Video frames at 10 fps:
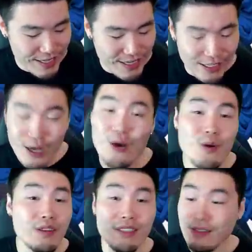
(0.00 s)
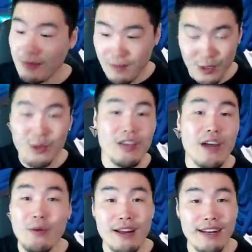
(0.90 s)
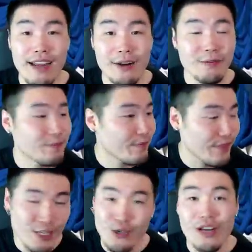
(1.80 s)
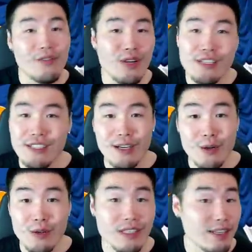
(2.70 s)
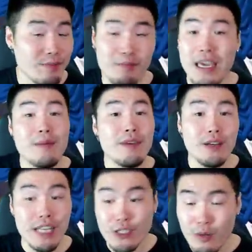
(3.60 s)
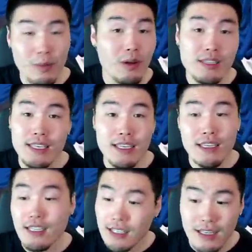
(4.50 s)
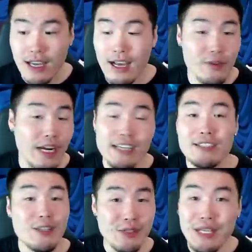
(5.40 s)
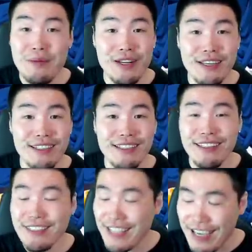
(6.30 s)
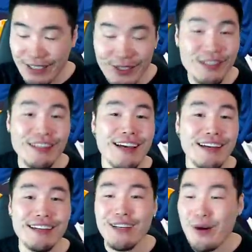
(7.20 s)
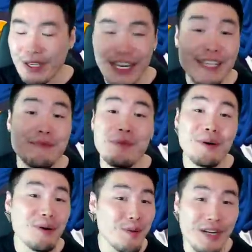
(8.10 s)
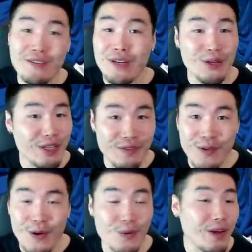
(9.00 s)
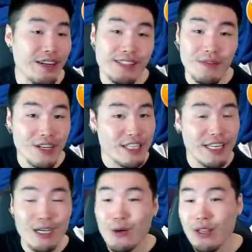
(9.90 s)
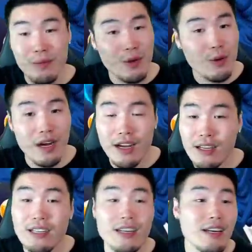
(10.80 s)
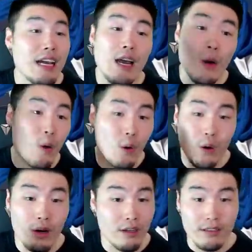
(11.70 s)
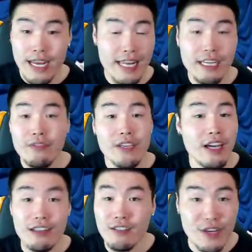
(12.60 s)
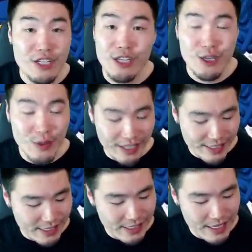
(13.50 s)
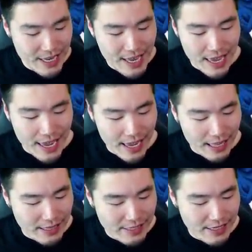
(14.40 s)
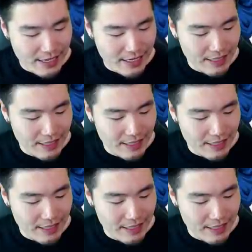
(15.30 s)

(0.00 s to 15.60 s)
go do the event right now. Enjoy your free stones. Maybe it'll get you a multi. Uh, if you guys are still summoning, then good luck. Hope you guys pull whatever you're looking for, whether it's the Vegito or the Buuhan or any of the other featured units. And uh,